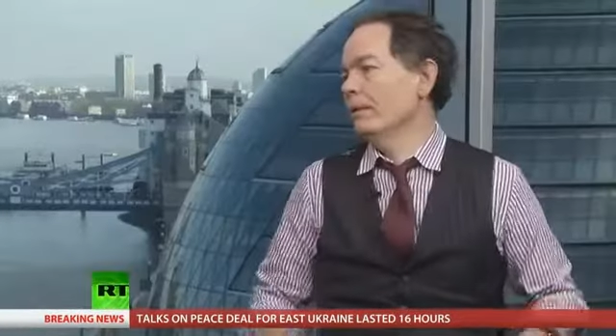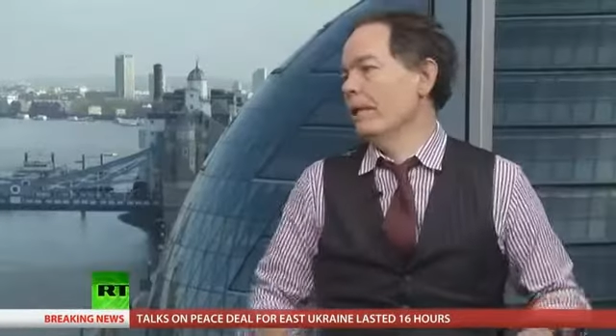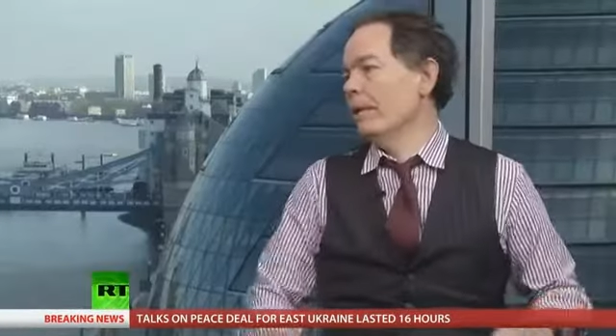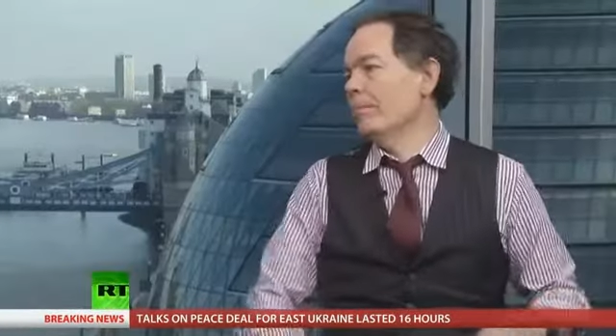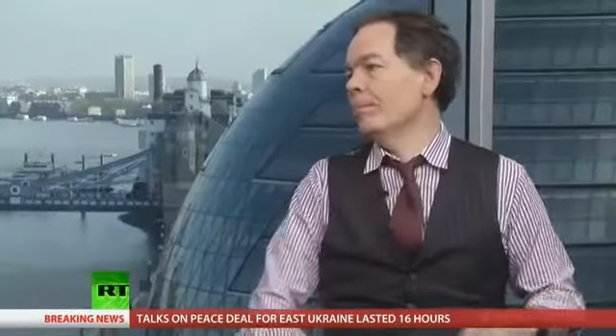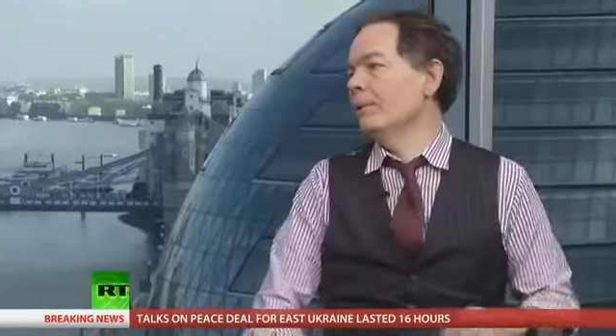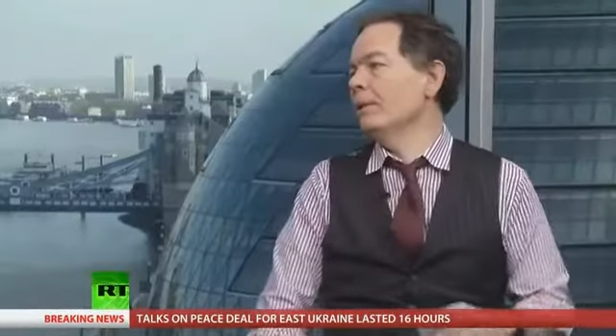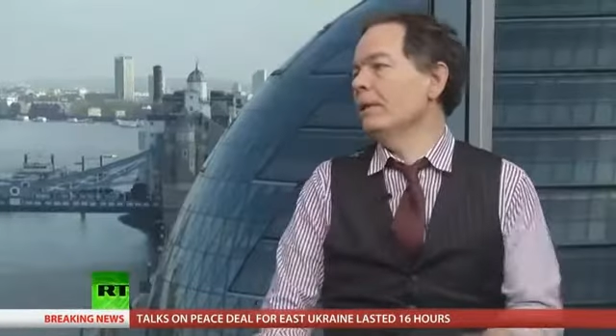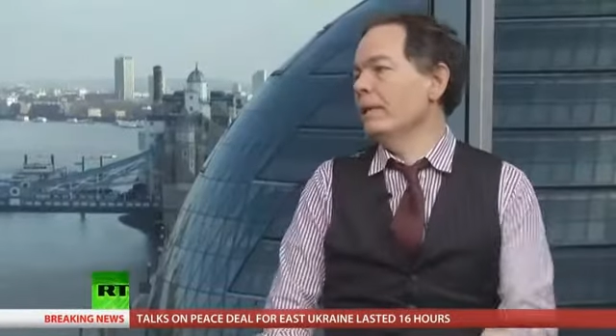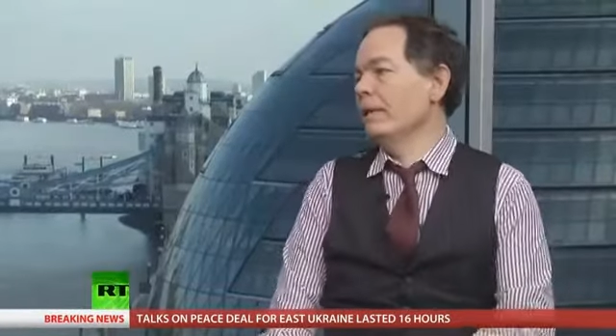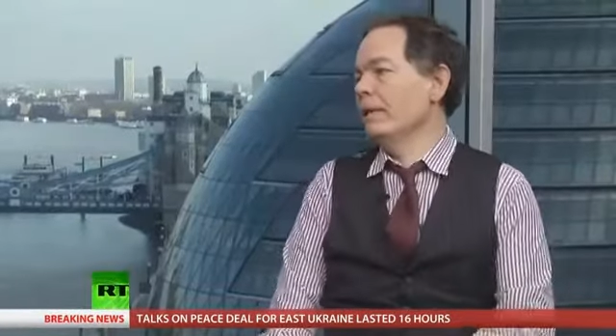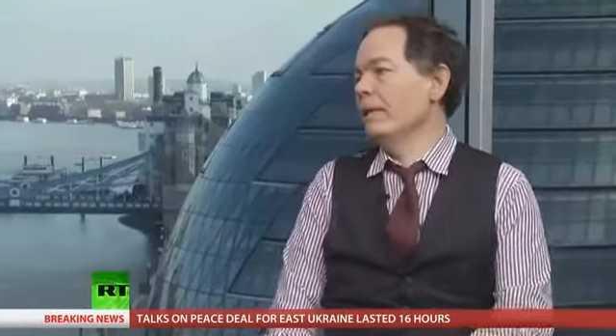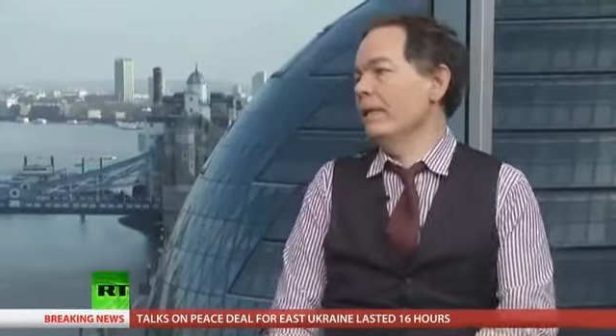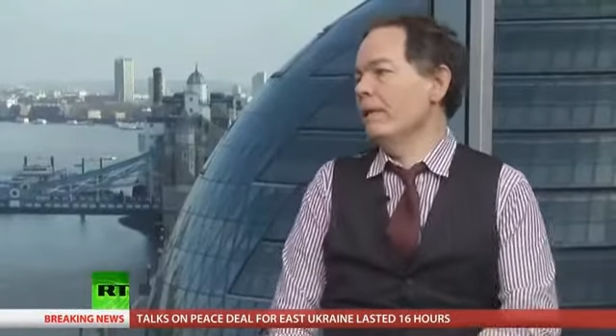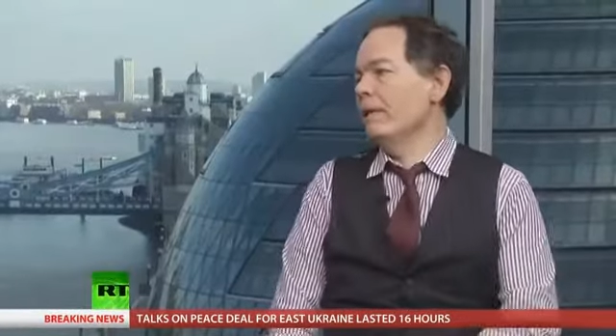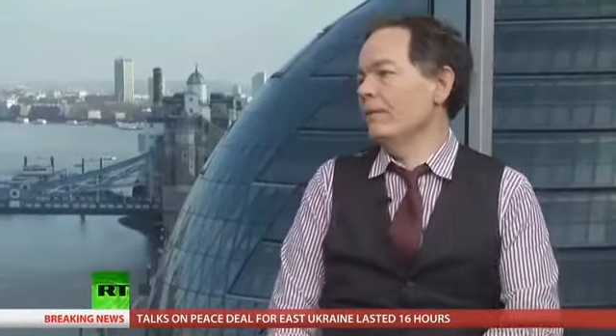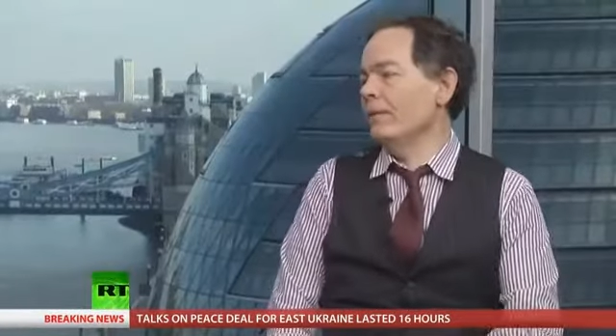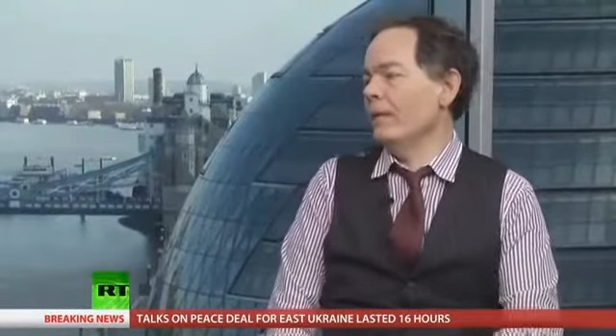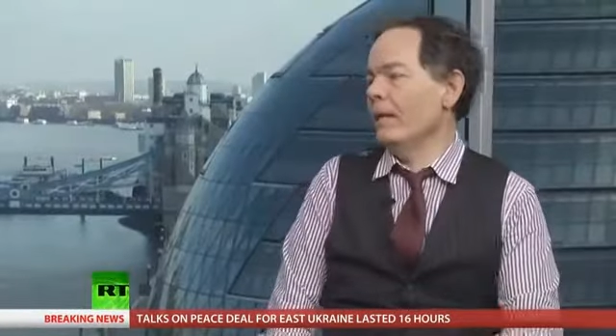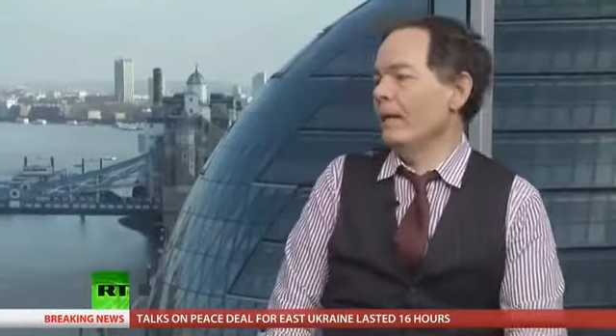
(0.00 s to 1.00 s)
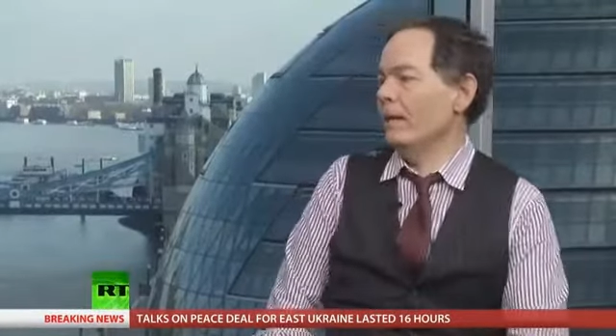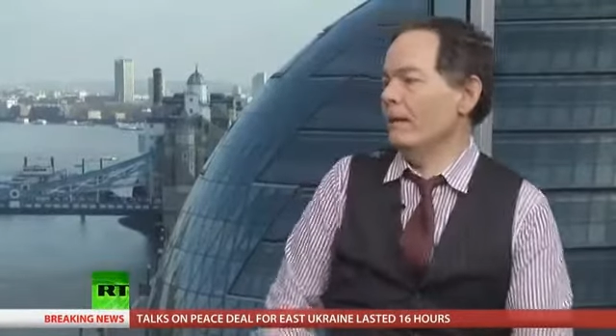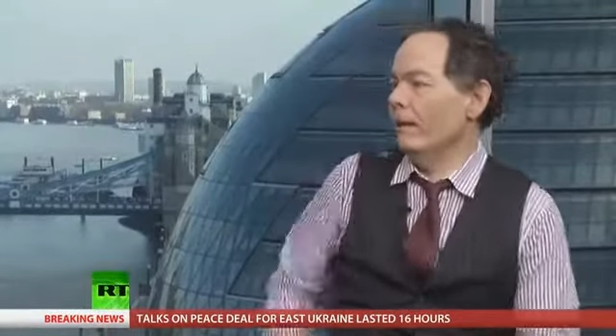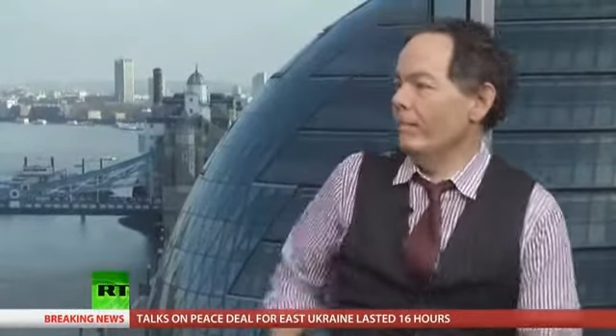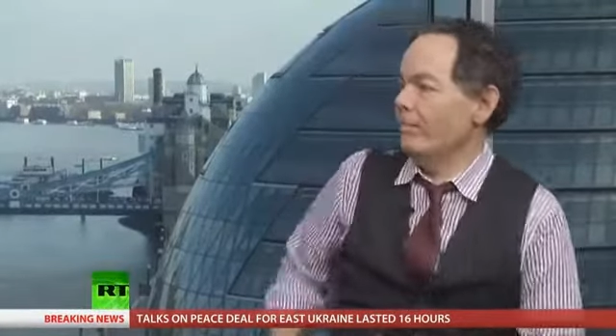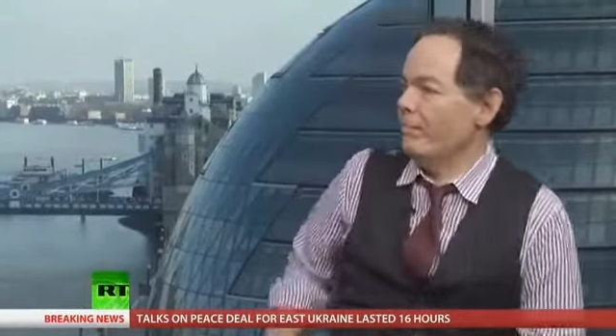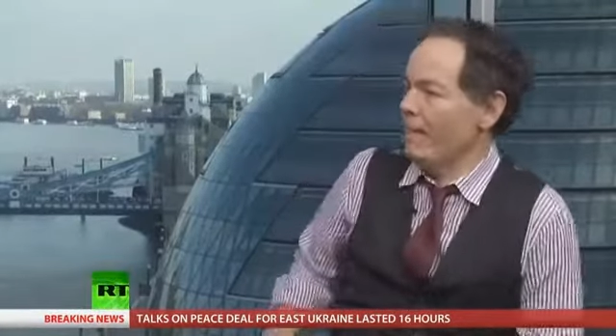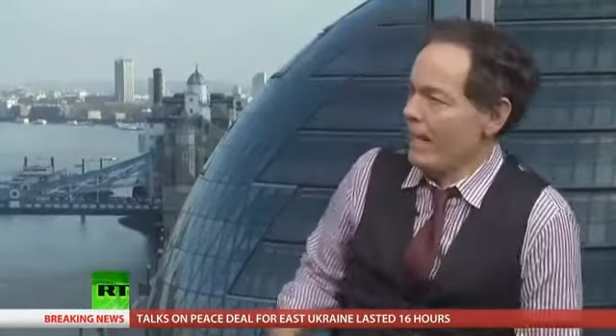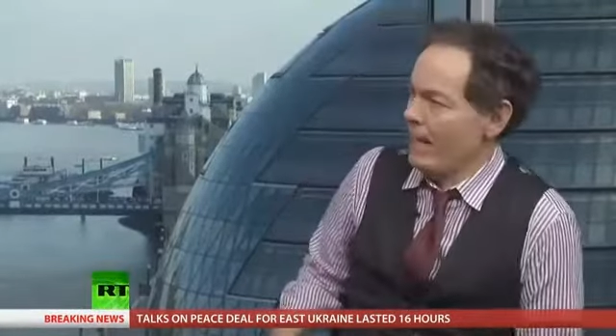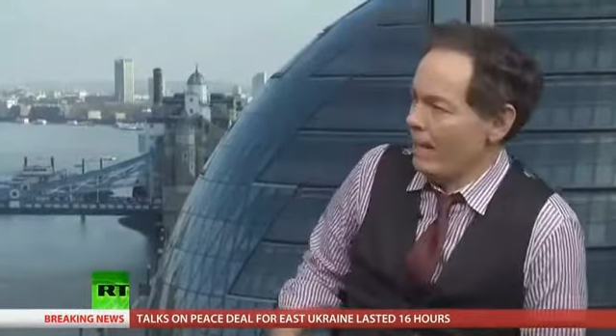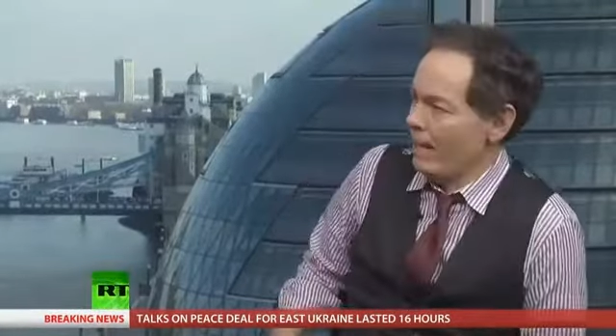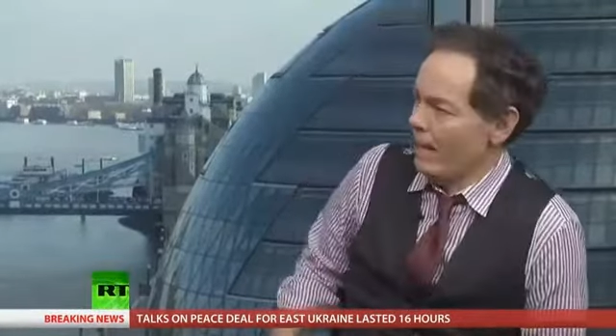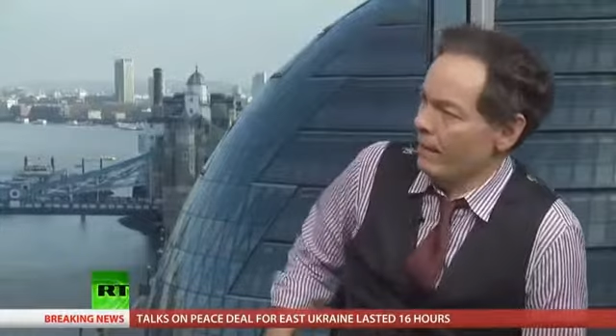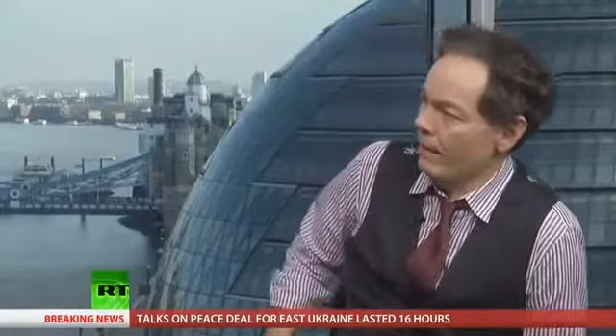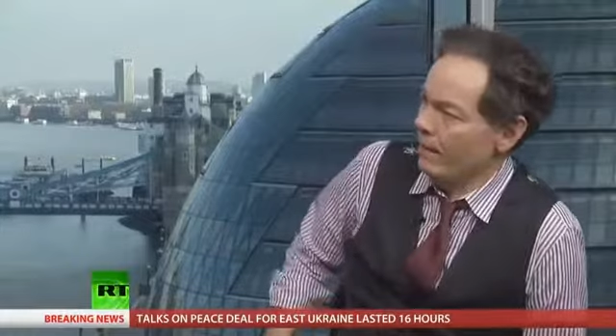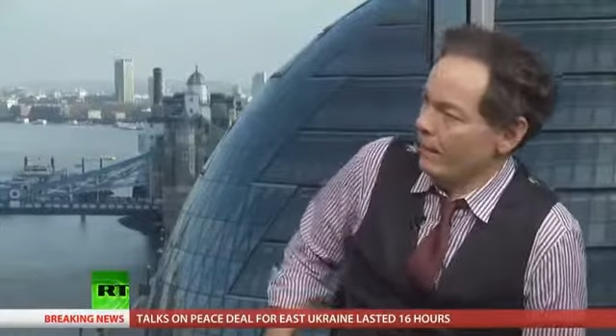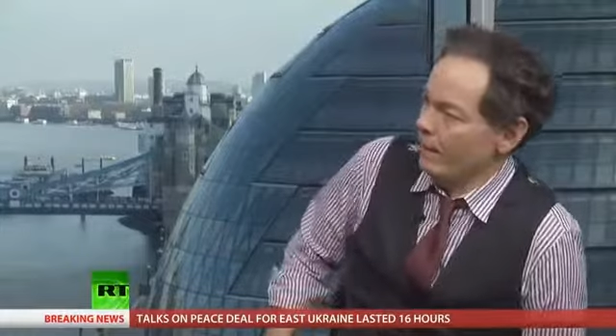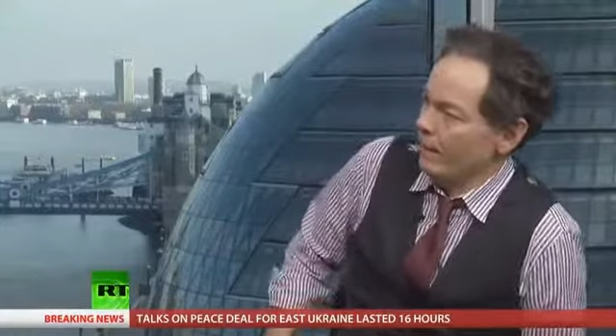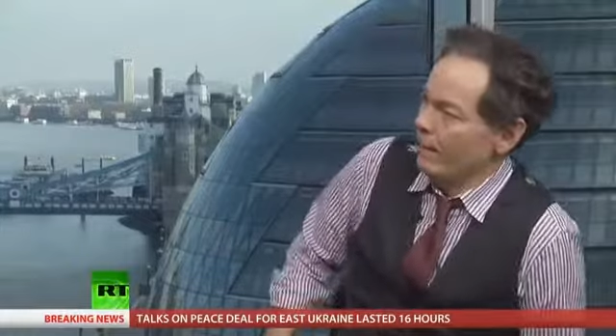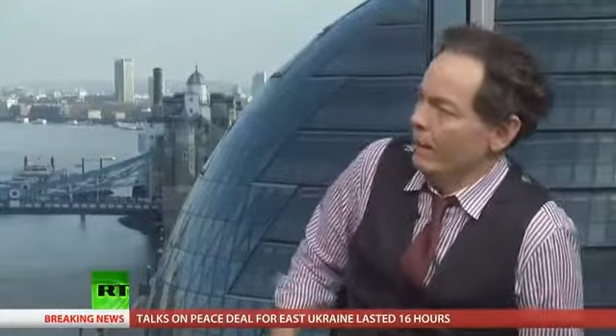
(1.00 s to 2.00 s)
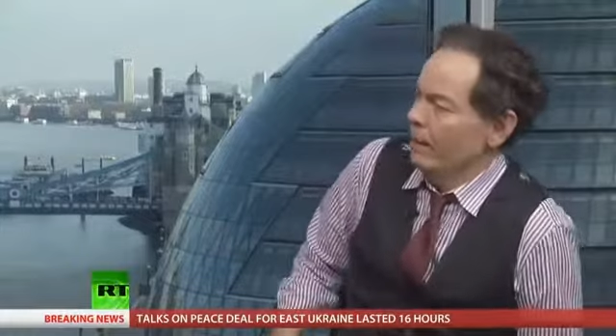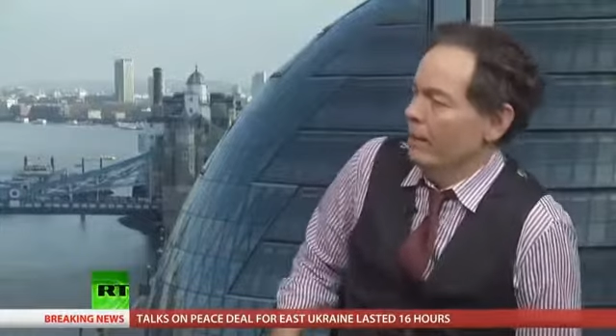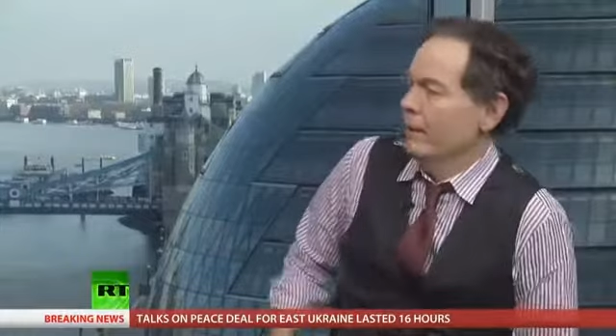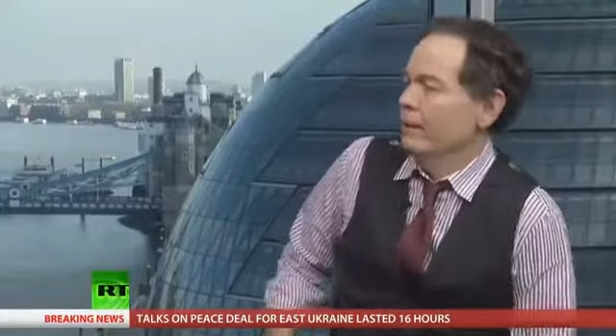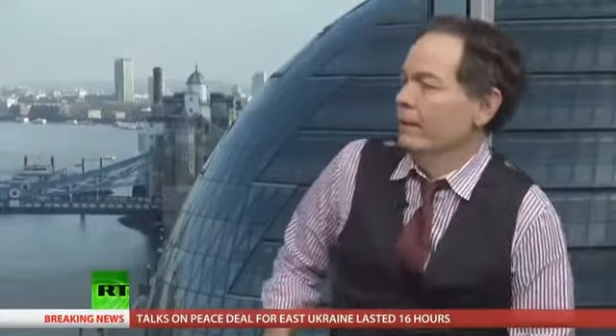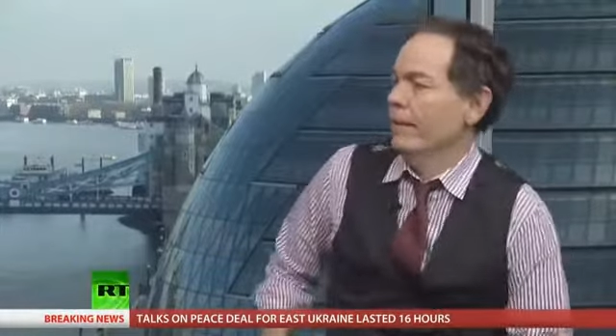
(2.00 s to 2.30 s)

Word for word: They, they believe that a man